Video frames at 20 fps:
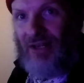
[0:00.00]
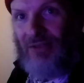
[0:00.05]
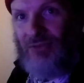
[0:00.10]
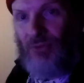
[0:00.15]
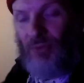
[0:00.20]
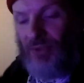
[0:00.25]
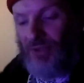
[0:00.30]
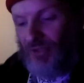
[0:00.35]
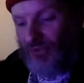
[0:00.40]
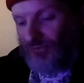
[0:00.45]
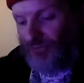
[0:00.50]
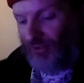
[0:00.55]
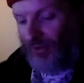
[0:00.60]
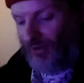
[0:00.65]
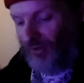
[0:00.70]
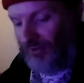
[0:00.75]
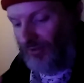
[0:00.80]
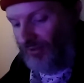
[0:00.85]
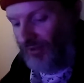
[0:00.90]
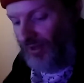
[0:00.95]
of doing this
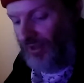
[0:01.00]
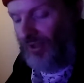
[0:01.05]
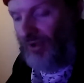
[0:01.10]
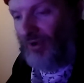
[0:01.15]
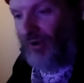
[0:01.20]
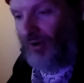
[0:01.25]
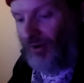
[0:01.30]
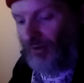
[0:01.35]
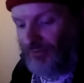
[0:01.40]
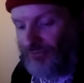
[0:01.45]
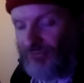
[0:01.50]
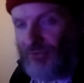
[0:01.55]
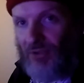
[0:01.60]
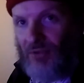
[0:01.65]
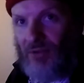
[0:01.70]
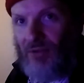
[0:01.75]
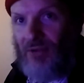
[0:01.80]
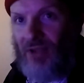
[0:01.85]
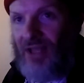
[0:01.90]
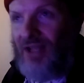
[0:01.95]
arc
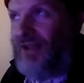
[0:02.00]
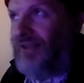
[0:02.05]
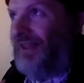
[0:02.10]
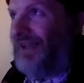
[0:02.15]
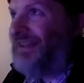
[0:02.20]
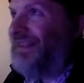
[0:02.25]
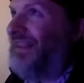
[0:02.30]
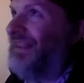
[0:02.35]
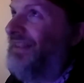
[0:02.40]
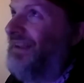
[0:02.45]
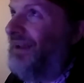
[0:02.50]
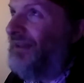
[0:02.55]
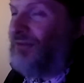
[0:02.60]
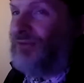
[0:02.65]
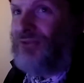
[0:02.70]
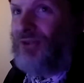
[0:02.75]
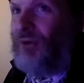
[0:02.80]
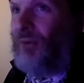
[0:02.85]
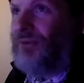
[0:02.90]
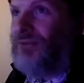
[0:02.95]
dun like the
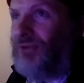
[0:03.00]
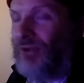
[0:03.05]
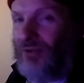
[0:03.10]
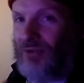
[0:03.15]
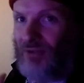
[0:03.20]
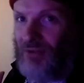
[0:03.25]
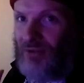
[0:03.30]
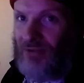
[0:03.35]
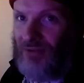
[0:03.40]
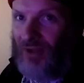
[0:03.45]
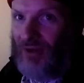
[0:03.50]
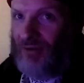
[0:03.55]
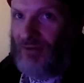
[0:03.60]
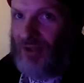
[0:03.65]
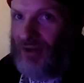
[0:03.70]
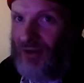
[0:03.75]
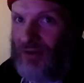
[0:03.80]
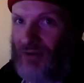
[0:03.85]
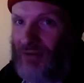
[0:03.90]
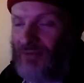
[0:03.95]
others are going dun no
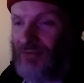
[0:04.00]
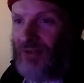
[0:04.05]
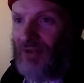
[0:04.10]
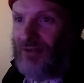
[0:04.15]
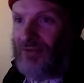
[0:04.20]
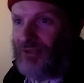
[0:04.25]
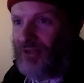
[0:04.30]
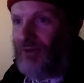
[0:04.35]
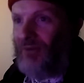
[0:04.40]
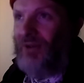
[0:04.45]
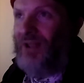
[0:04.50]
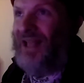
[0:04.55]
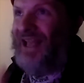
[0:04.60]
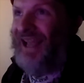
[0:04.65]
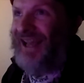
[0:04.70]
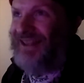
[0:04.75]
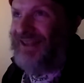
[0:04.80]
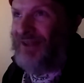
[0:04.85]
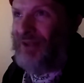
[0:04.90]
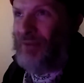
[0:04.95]
no no no,
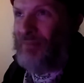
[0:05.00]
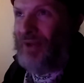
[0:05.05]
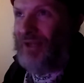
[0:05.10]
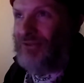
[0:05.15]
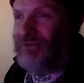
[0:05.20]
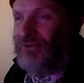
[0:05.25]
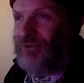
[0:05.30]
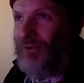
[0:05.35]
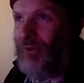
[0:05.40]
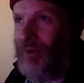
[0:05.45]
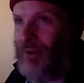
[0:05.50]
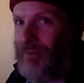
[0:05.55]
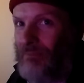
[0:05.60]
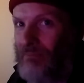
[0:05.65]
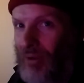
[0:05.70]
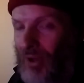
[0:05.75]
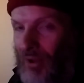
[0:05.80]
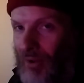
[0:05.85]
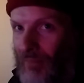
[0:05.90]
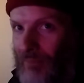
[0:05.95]
and then the bass is going
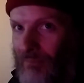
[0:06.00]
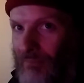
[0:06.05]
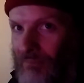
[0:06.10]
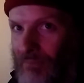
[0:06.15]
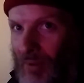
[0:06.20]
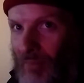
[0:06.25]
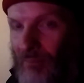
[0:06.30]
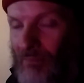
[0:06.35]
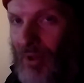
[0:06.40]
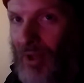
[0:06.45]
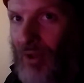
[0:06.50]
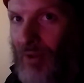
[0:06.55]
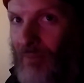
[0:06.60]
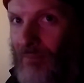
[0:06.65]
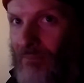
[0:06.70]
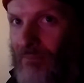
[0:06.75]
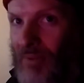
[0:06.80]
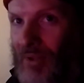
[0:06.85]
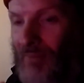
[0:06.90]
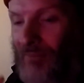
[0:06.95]
bum bum bum
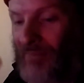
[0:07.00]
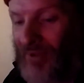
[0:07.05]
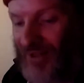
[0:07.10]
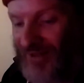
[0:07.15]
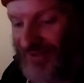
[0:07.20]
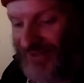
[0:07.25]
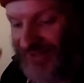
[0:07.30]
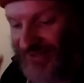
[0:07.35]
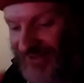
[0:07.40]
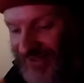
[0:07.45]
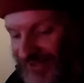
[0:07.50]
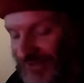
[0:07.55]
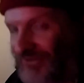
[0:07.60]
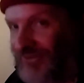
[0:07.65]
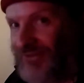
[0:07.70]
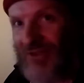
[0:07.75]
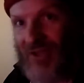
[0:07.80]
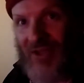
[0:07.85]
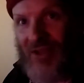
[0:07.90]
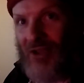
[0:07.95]
bum bum. Like
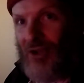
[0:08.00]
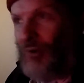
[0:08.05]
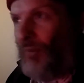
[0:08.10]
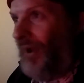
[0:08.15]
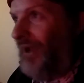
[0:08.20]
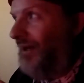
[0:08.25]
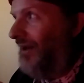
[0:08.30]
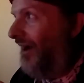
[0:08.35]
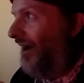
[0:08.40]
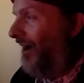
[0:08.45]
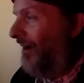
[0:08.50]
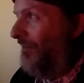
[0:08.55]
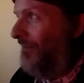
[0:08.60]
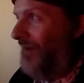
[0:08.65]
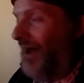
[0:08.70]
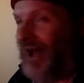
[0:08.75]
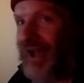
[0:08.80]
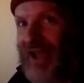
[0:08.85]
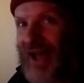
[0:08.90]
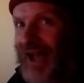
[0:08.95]
it's quite
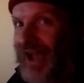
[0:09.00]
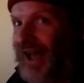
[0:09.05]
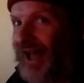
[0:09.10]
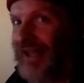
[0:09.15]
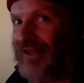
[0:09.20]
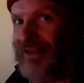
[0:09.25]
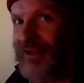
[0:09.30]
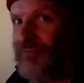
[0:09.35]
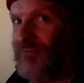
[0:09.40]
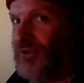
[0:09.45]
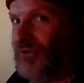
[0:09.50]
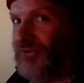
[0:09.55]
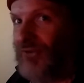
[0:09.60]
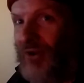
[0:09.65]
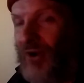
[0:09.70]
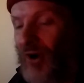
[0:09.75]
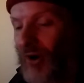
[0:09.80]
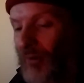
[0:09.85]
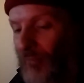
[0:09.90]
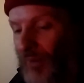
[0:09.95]
I love just
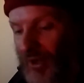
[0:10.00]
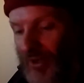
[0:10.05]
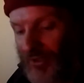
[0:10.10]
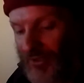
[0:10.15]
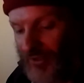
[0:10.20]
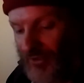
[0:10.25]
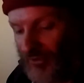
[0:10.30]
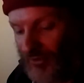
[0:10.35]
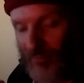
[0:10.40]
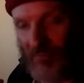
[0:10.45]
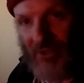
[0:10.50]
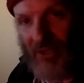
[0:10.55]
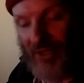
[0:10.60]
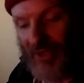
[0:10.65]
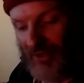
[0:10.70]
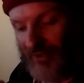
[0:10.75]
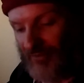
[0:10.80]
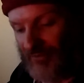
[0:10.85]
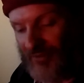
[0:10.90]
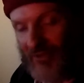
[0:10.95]
the harmonic interplay, the